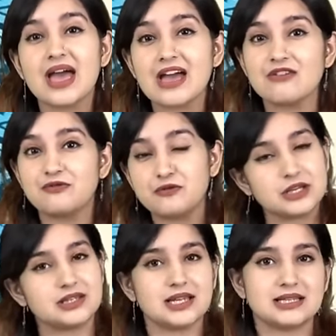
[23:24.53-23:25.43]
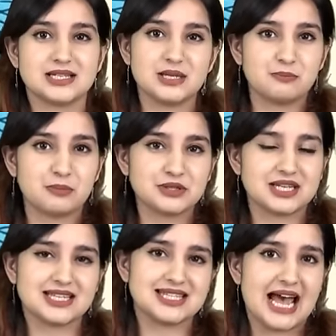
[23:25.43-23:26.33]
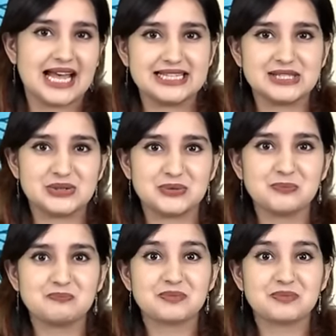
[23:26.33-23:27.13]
everything that he put his hands to.